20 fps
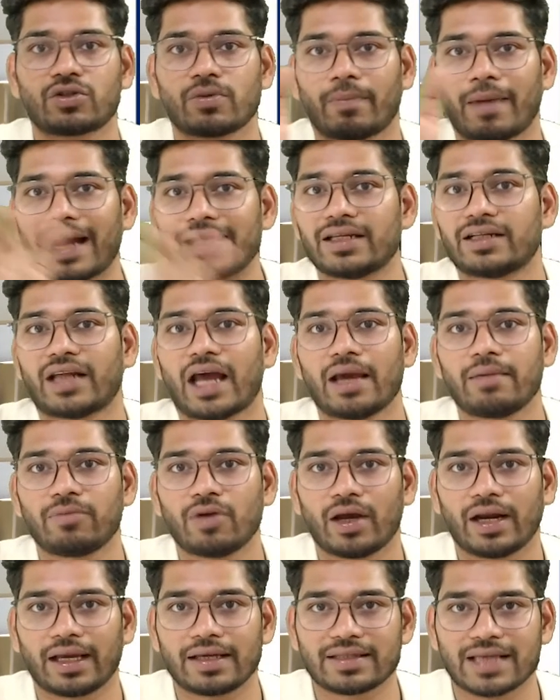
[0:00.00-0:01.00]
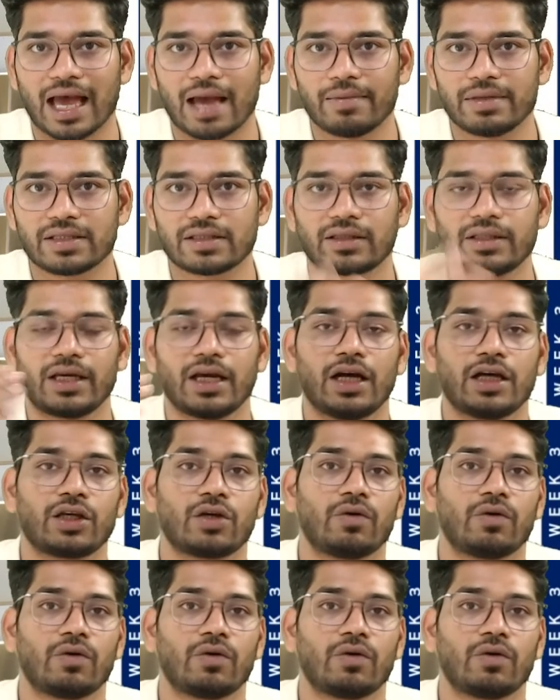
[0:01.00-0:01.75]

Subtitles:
so by the time your exam is near,